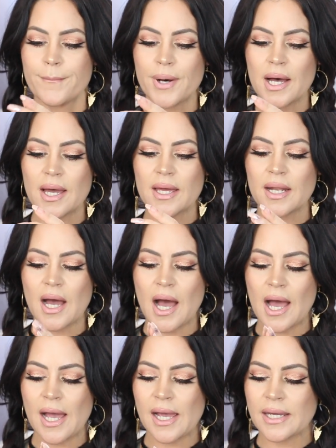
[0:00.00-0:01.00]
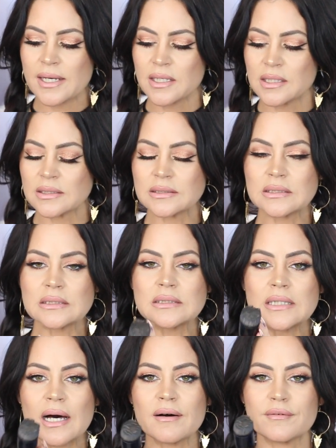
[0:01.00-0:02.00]
But I
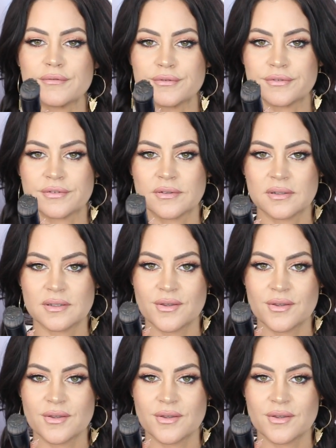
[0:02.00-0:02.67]
love